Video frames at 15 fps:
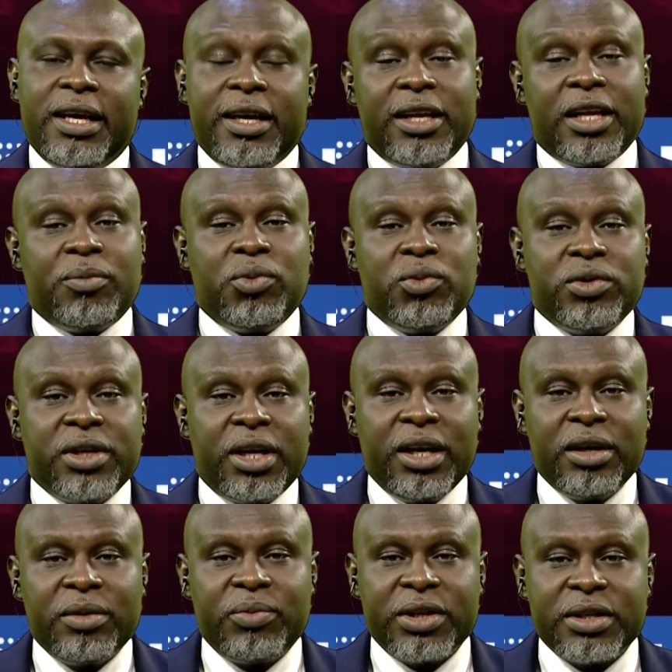In
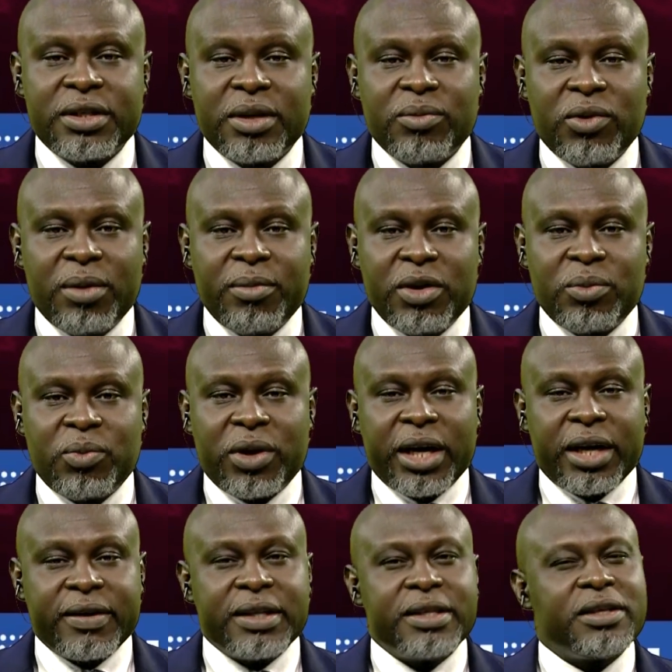Abuja, President Muhammadu
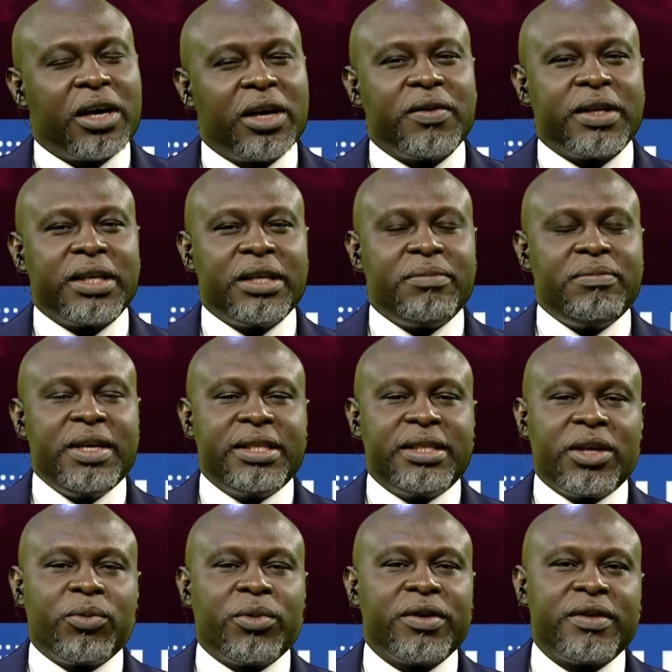Buhari is currently
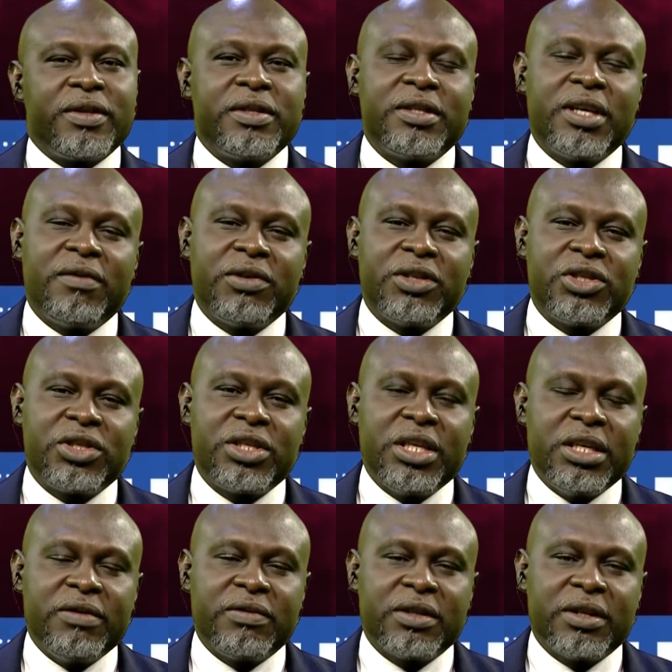meeting with service
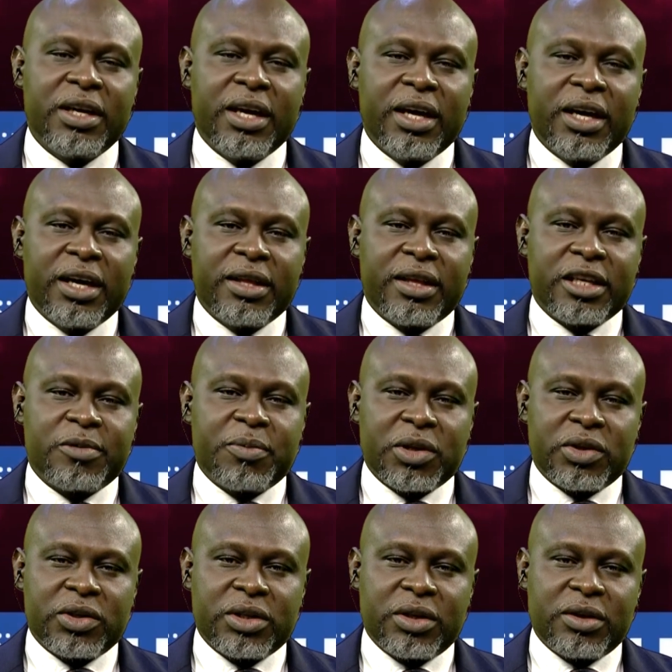chiefs, the
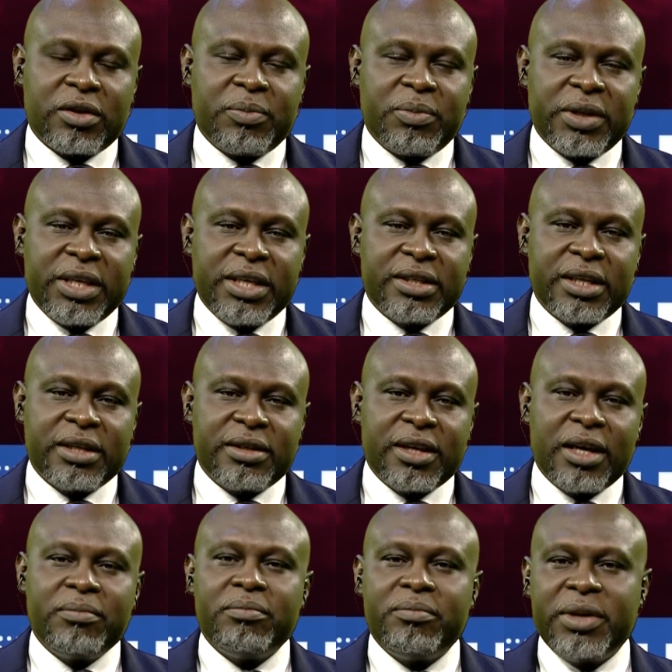Inspector General of Police and
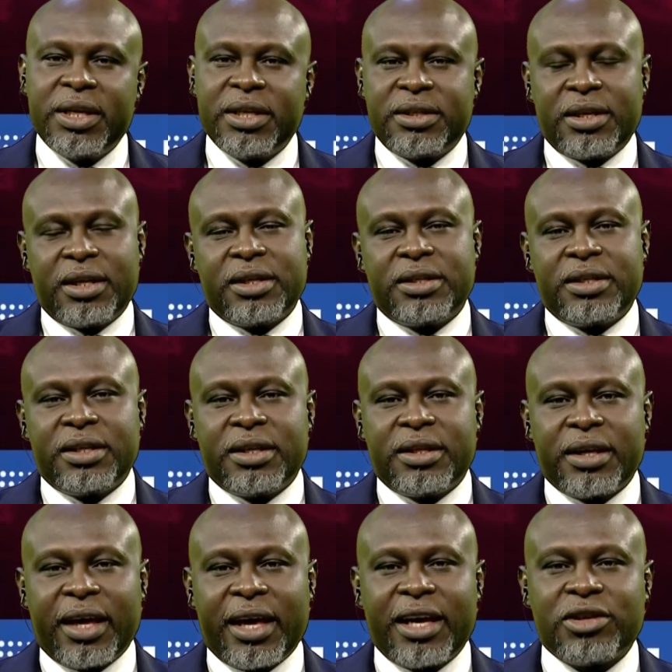some ministers in
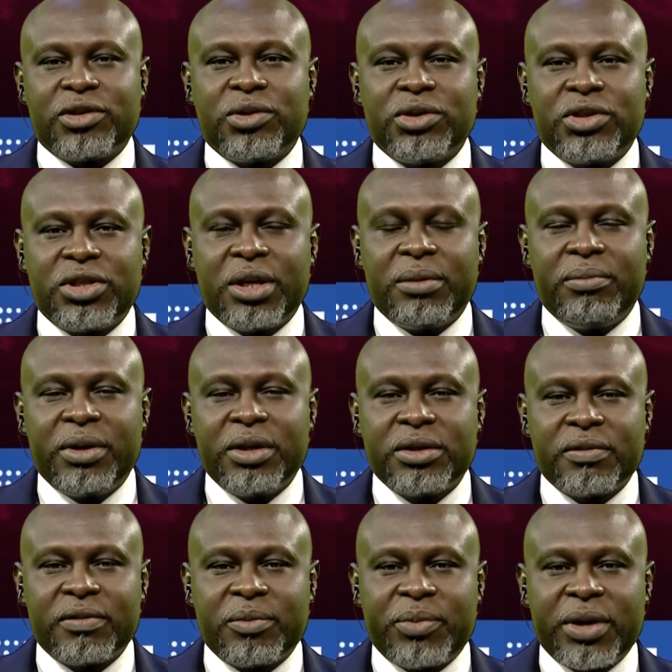the council
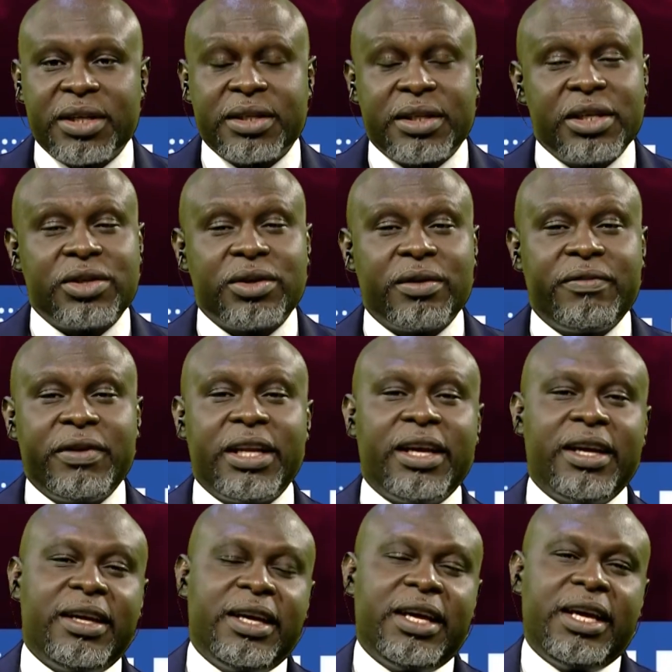chambers of the presidential
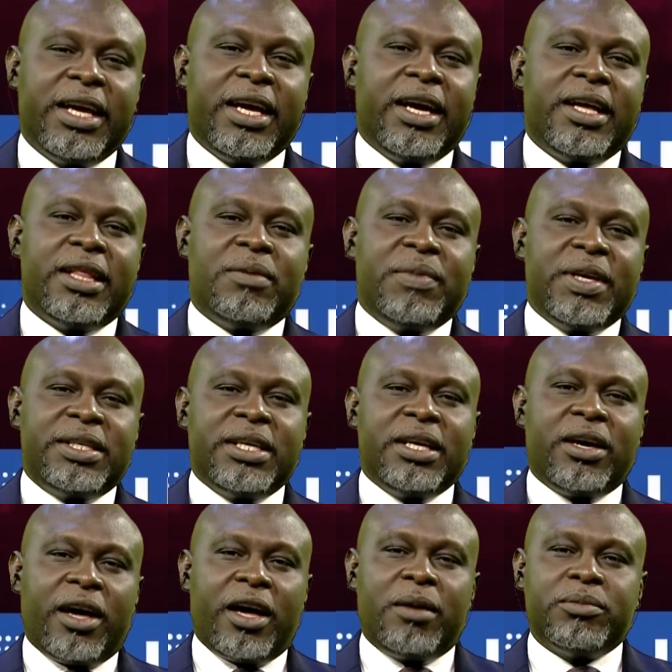villa. The
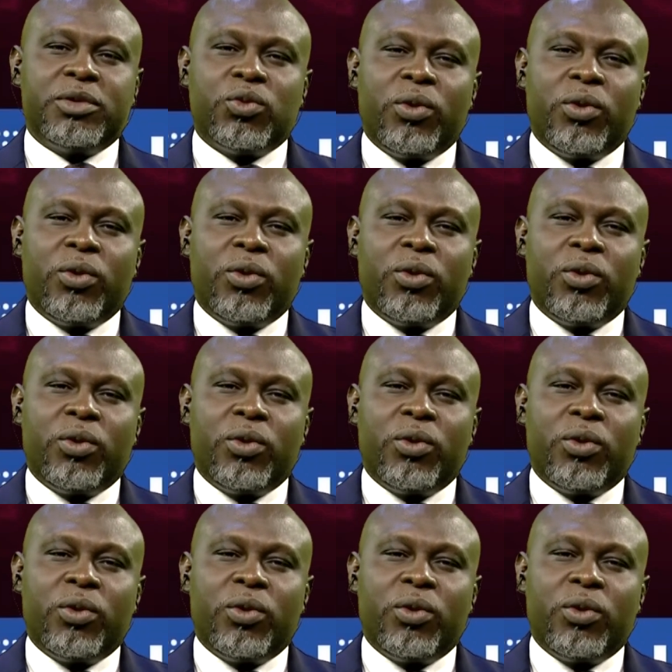meeting comes